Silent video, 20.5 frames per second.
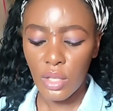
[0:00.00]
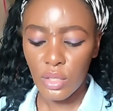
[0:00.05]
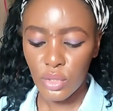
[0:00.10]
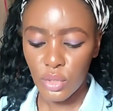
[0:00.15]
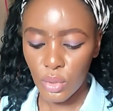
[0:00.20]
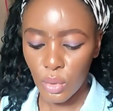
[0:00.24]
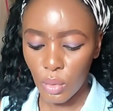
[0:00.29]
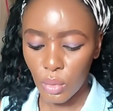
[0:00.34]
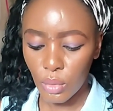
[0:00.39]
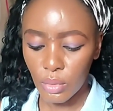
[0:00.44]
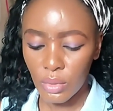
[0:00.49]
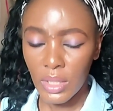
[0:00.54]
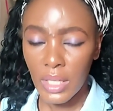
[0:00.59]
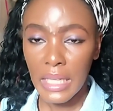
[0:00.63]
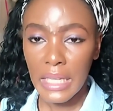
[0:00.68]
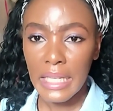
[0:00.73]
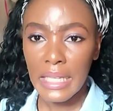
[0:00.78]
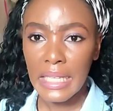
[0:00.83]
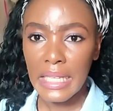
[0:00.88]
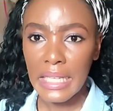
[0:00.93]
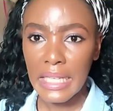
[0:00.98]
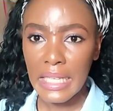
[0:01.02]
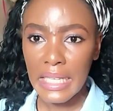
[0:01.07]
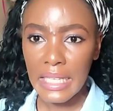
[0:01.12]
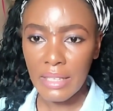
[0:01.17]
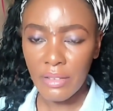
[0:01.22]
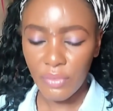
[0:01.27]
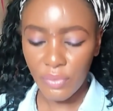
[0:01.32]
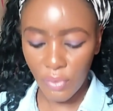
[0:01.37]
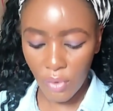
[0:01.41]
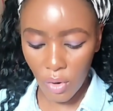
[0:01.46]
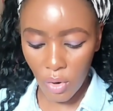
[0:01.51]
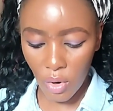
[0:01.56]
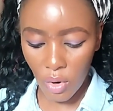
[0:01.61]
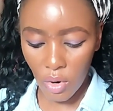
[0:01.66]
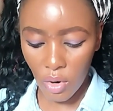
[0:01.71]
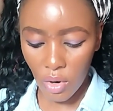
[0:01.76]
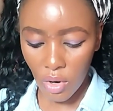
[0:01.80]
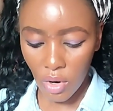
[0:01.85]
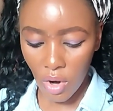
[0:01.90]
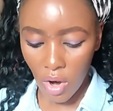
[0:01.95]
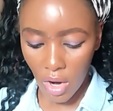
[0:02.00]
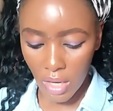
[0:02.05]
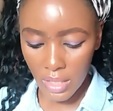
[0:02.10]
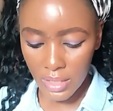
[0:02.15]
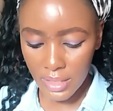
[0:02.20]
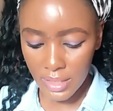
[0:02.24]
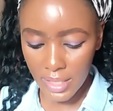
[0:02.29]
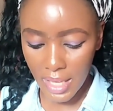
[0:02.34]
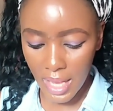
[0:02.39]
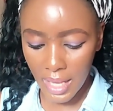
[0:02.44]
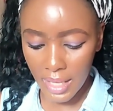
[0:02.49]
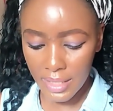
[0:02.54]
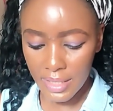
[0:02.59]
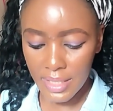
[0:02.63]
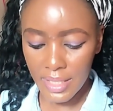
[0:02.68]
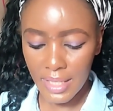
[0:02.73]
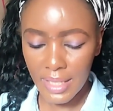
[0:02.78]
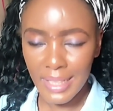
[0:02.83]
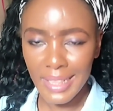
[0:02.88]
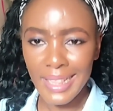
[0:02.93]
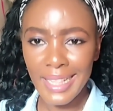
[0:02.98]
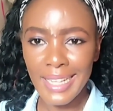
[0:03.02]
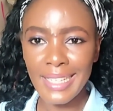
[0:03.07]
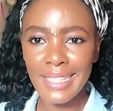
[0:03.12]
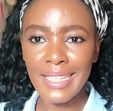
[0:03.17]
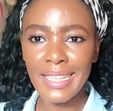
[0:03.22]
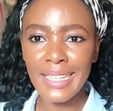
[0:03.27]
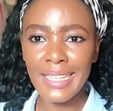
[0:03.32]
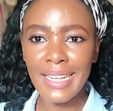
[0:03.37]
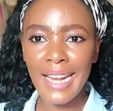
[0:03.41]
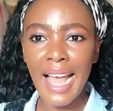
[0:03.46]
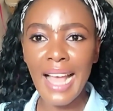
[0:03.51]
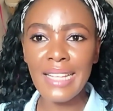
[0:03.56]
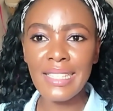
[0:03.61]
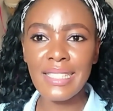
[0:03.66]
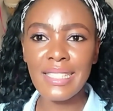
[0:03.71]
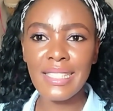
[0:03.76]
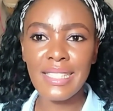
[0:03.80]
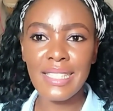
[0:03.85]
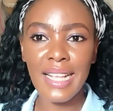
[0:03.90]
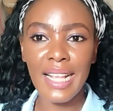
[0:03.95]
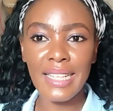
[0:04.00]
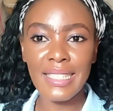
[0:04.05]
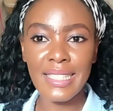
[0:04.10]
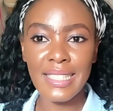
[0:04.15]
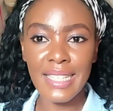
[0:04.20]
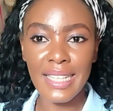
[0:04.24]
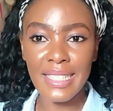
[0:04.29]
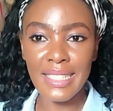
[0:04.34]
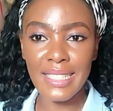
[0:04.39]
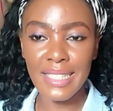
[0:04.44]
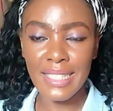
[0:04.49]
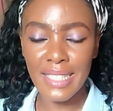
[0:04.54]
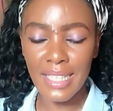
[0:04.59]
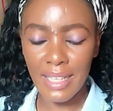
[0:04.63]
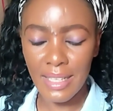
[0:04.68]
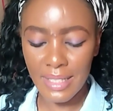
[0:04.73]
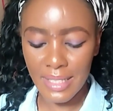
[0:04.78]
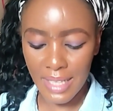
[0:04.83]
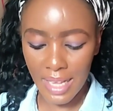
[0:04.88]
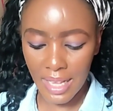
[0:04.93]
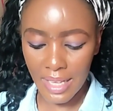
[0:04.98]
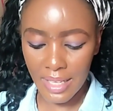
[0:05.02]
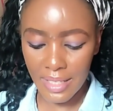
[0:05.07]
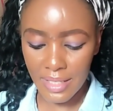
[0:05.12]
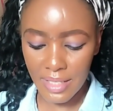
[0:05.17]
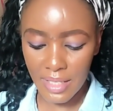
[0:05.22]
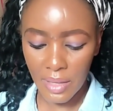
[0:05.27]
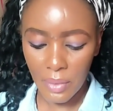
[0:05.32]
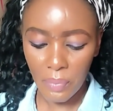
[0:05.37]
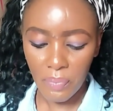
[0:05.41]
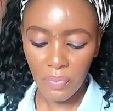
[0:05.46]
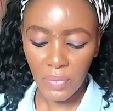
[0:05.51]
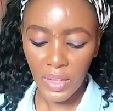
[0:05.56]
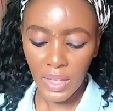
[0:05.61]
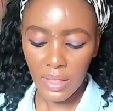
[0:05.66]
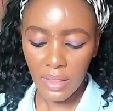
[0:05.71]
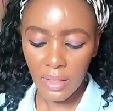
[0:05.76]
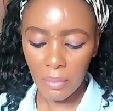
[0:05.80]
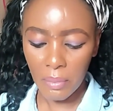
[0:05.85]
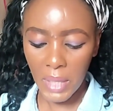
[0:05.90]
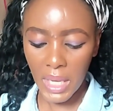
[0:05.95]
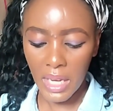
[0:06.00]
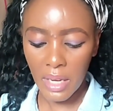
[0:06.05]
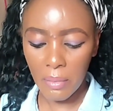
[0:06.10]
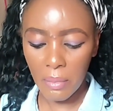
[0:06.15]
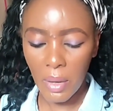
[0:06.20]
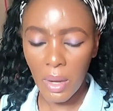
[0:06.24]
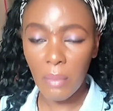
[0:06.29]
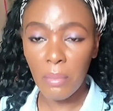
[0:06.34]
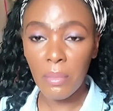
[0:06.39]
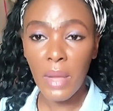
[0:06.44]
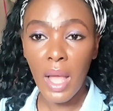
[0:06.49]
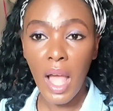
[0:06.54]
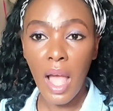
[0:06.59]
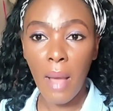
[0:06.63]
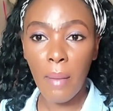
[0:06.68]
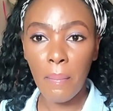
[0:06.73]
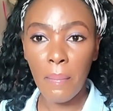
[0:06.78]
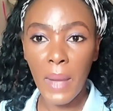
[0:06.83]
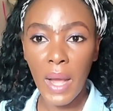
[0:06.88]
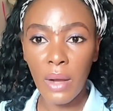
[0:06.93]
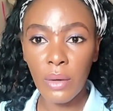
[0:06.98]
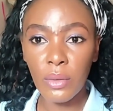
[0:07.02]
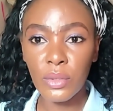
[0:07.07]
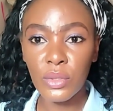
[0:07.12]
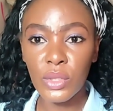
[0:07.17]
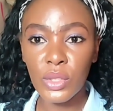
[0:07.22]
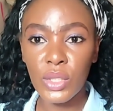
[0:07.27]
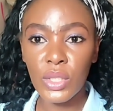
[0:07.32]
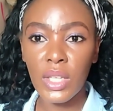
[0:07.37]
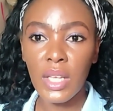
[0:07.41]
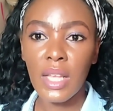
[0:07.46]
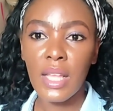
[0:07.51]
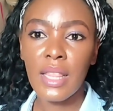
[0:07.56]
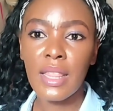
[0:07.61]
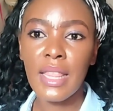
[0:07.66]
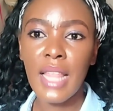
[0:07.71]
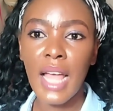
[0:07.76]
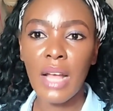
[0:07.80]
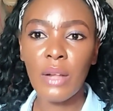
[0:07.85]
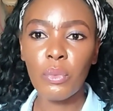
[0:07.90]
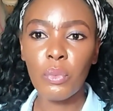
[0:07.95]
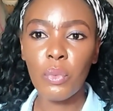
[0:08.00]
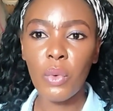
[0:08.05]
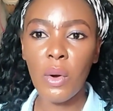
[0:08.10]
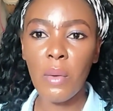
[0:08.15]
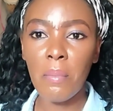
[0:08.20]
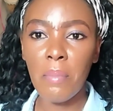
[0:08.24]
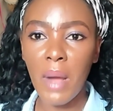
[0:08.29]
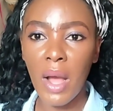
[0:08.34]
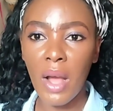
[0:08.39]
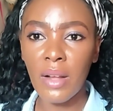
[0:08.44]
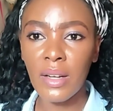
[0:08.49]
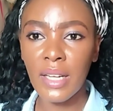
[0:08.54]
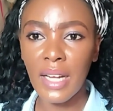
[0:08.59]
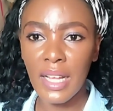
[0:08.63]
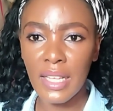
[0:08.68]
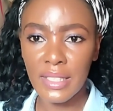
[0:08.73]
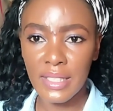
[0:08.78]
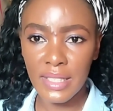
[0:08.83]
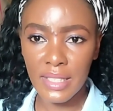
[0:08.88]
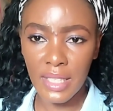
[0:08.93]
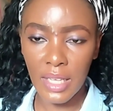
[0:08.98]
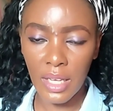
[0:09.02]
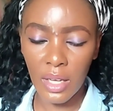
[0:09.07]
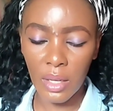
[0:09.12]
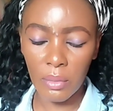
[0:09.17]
So for context, in the last 60 days, the minimum amount that £1 has